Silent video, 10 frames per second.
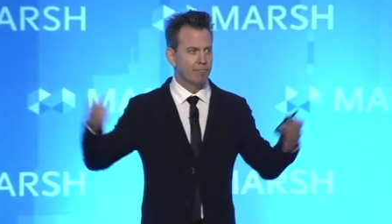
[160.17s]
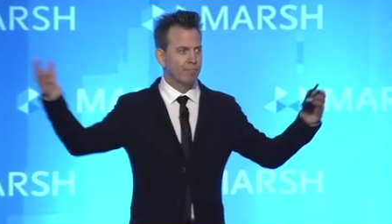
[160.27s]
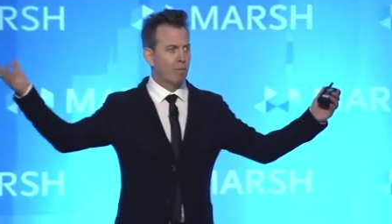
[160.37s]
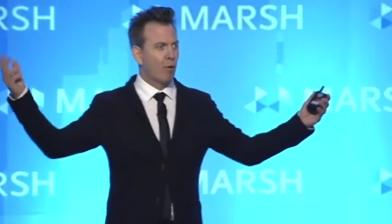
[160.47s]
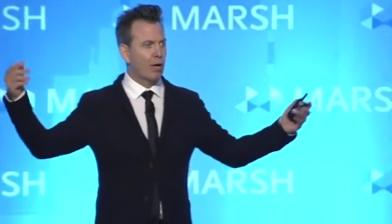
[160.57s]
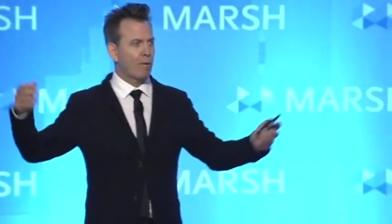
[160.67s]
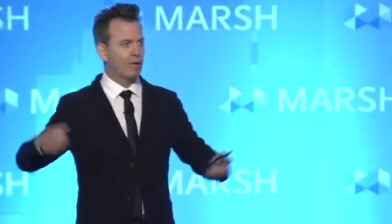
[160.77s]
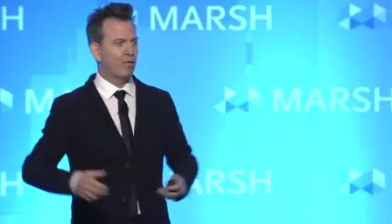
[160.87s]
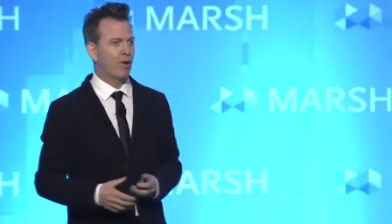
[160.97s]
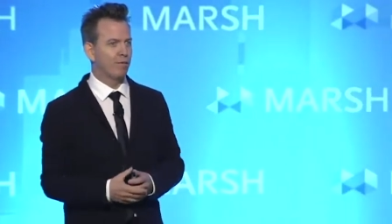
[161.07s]
But
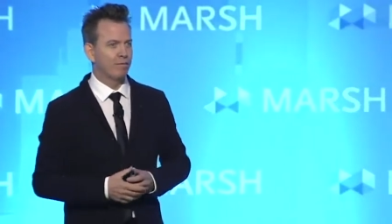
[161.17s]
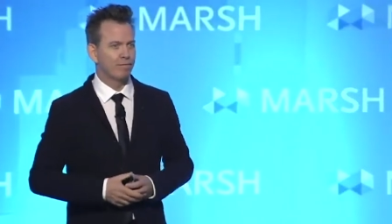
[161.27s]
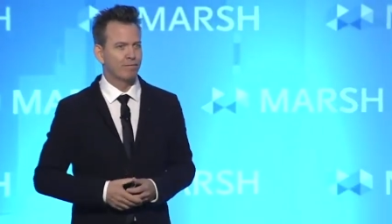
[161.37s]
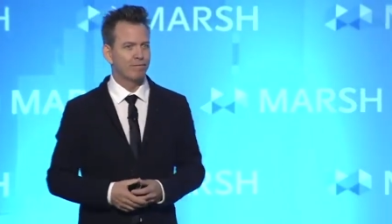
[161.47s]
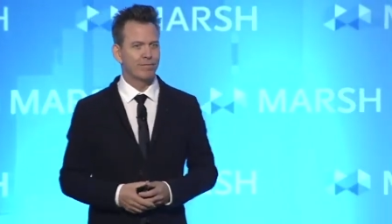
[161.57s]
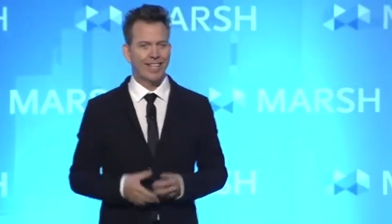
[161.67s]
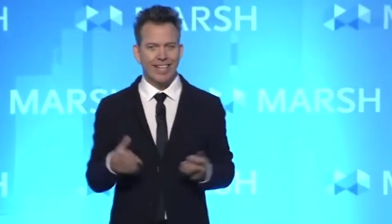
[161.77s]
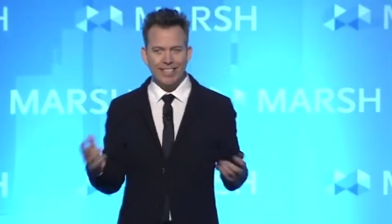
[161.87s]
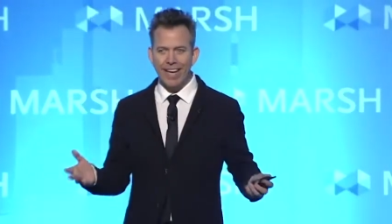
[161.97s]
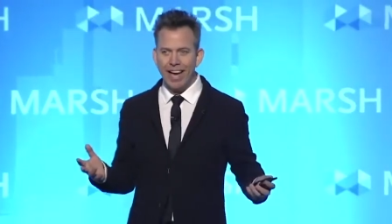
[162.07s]
Pokemon's fun. It's a
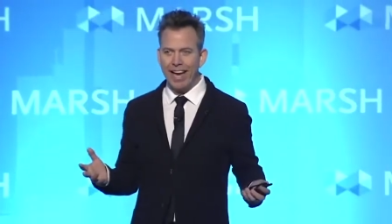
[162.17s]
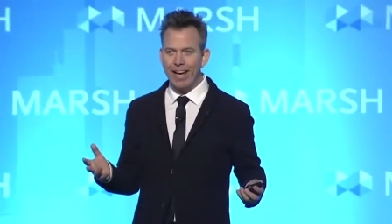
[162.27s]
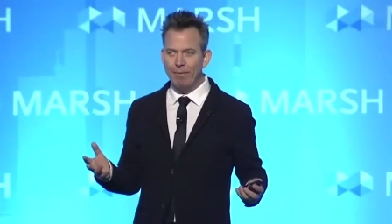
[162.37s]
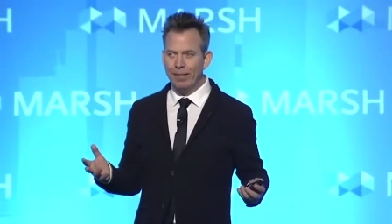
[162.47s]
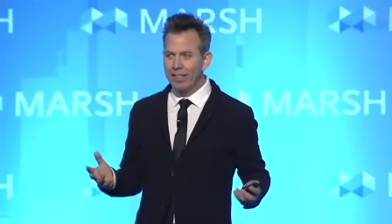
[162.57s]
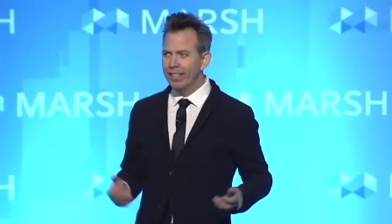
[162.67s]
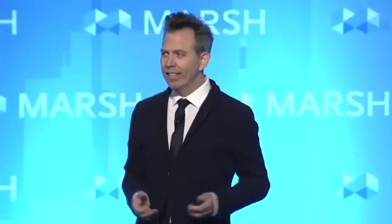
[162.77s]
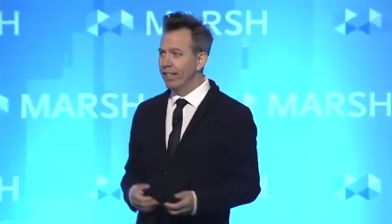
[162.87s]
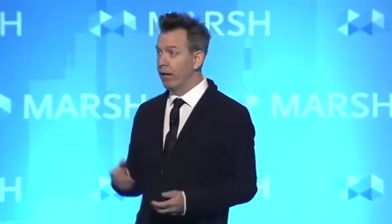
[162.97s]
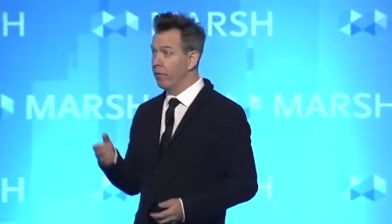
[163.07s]
kid's game.
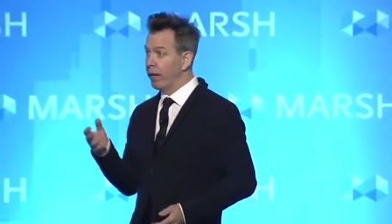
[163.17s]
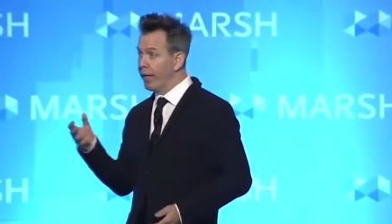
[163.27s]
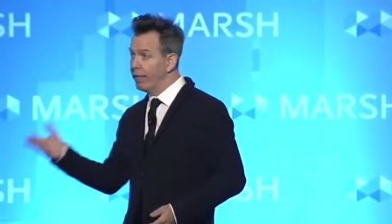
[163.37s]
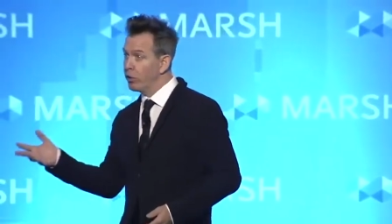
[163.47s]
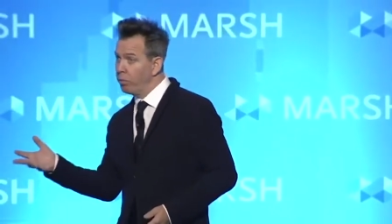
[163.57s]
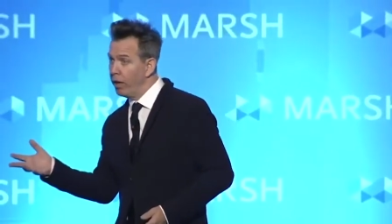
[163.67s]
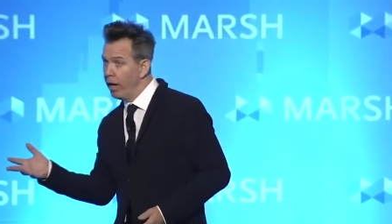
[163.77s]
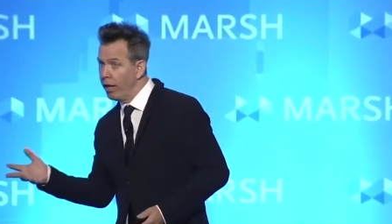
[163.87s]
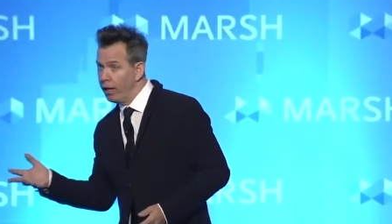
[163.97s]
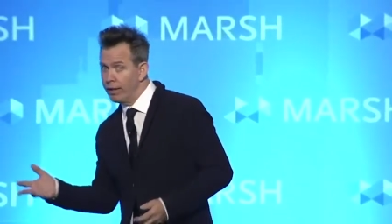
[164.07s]
You know, my kids are
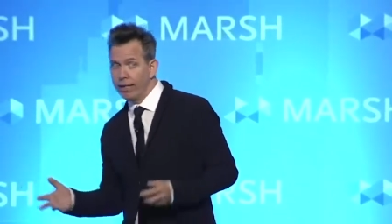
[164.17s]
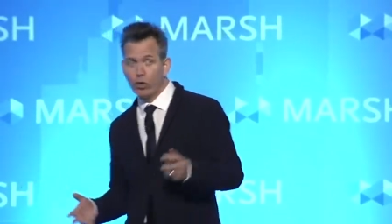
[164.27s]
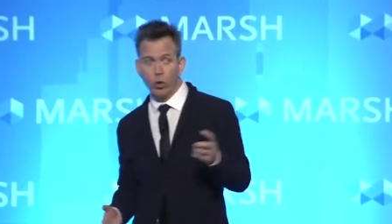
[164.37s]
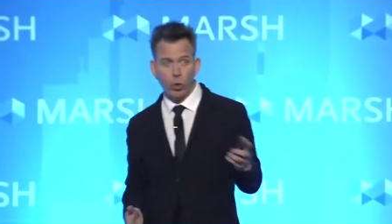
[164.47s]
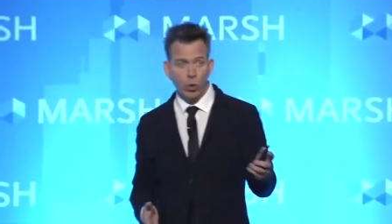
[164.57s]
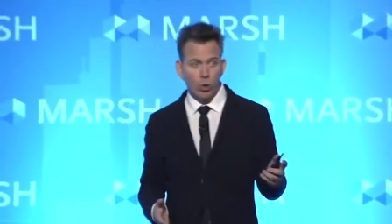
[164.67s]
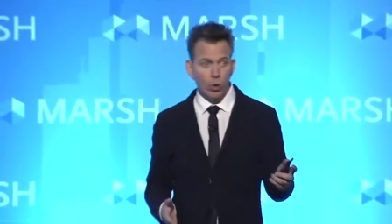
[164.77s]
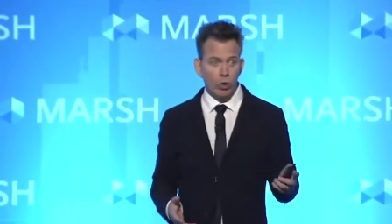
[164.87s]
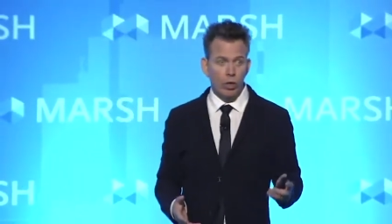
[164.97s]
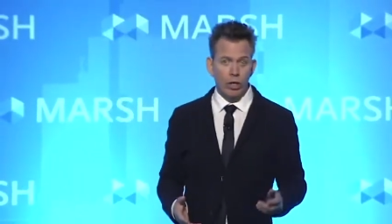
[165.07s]
playing it, that's
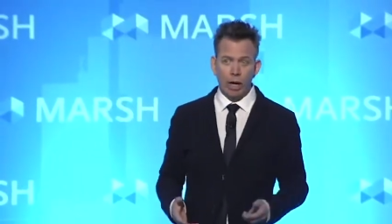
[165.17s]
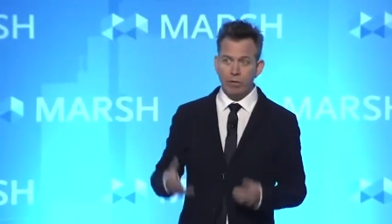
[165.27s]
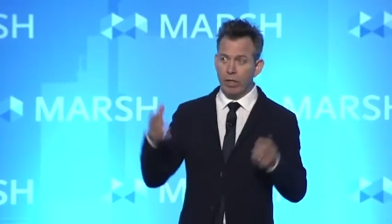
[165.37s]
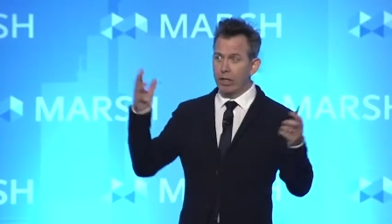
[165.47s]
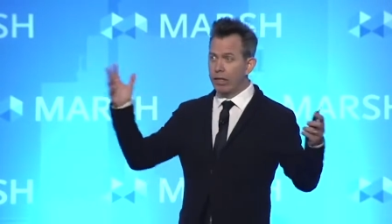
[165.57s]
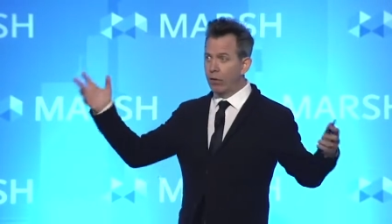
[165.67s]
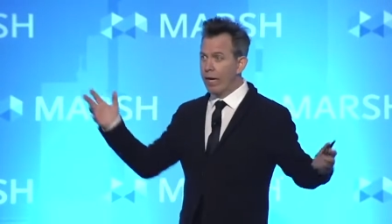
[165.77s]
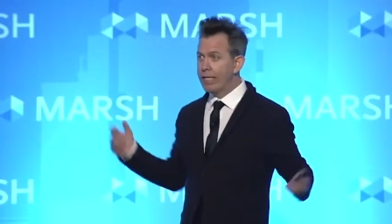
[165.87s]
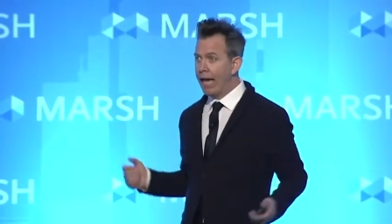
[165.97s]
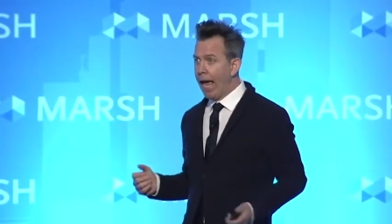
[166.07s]
cool. I'm suddenly the
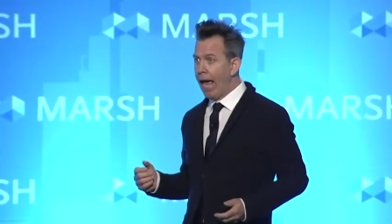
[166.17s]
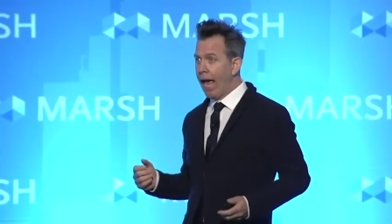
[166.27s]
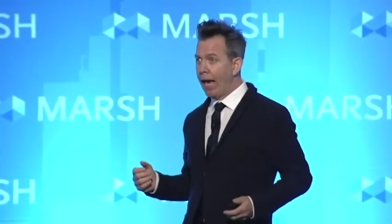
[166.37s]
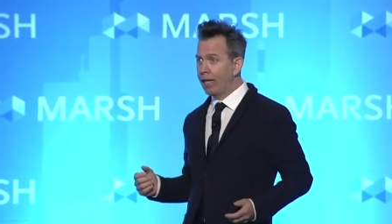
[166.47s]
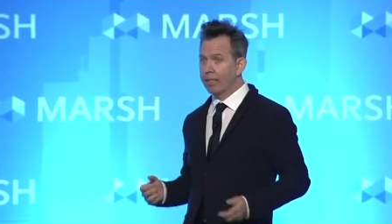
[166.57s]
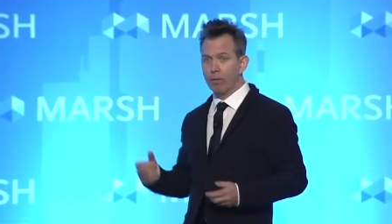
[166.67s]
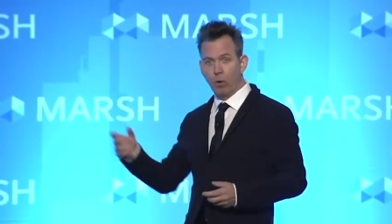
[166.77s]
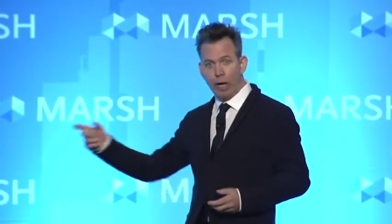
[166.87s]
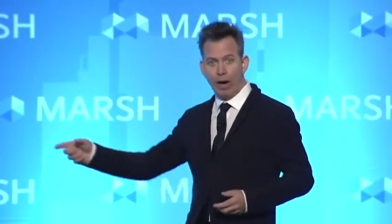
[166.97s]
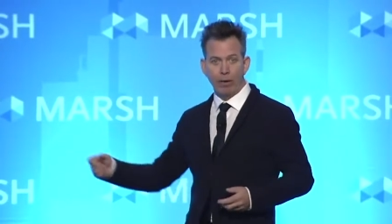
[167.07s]
great dad because I'm
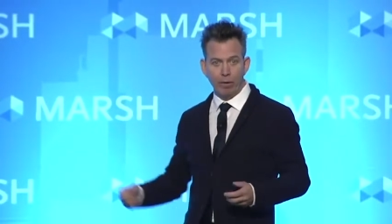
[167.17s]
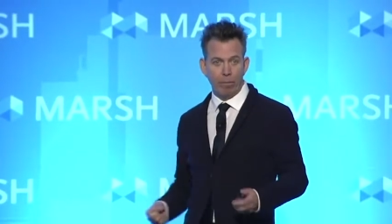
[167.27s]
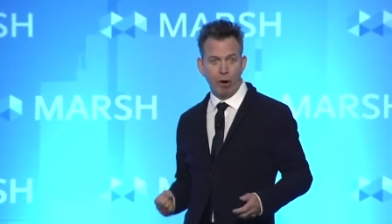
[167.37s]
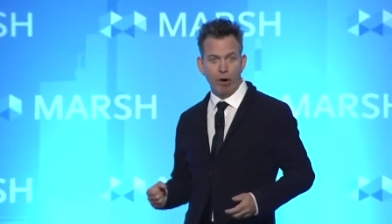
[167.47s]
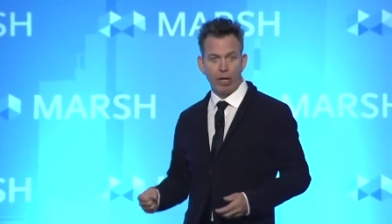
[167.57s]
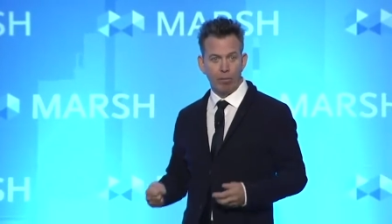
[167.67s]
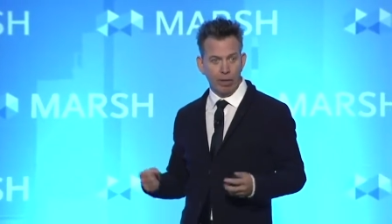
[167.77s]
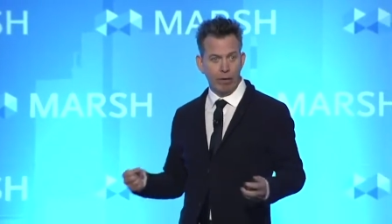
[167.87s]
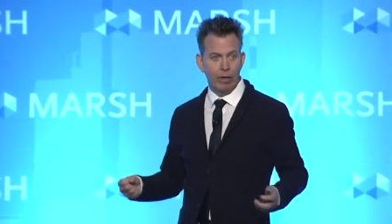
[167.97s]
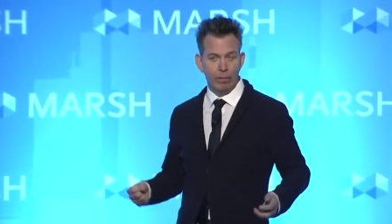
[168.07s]
going out in the park and I'm
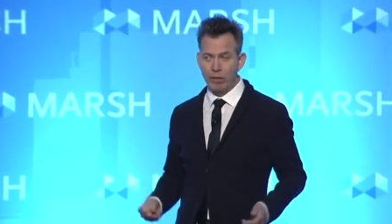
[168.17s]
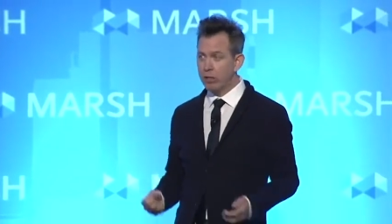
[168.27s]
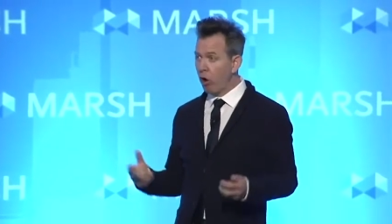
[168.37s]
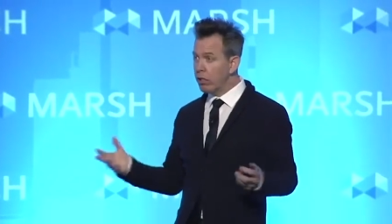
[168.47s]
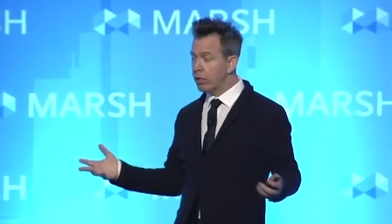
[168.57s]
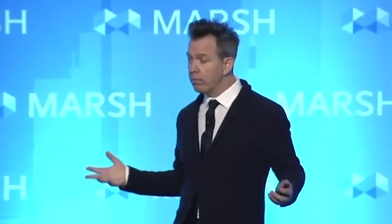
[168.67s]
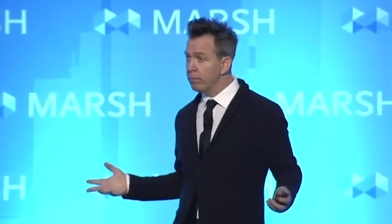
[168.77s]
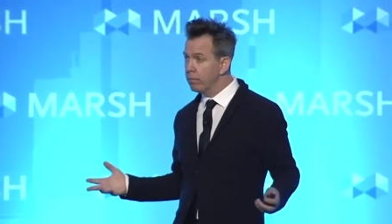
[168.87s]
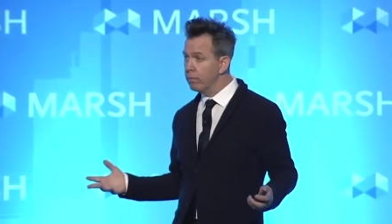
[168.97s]
playing with them. It's awesome.